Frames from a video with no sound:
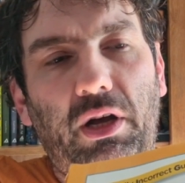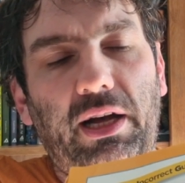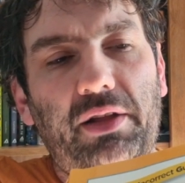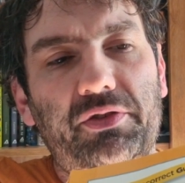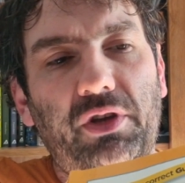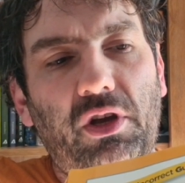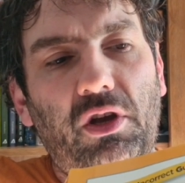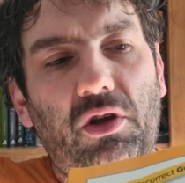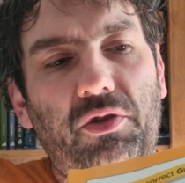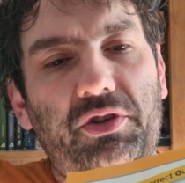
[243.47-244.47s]
And
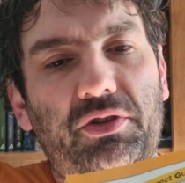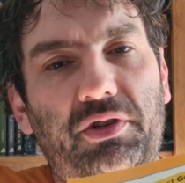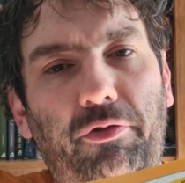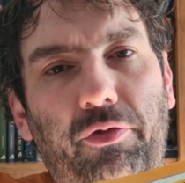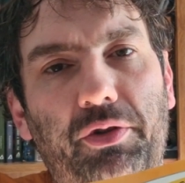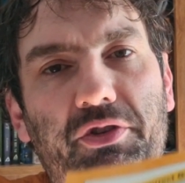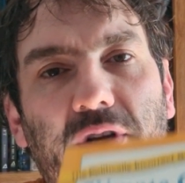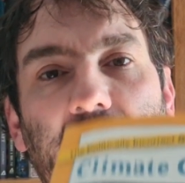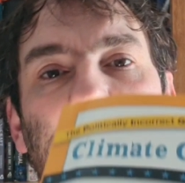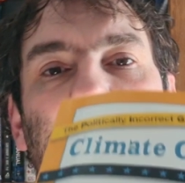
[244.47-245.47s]
there's a difference,
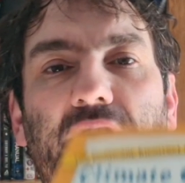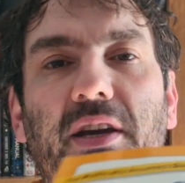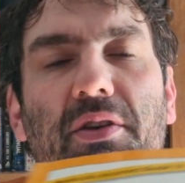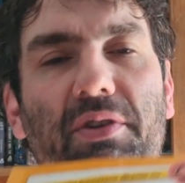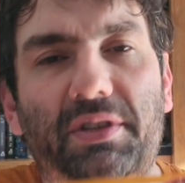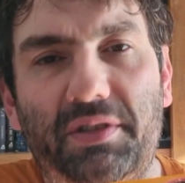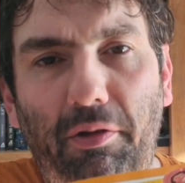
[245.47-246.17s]
I need to say, there is a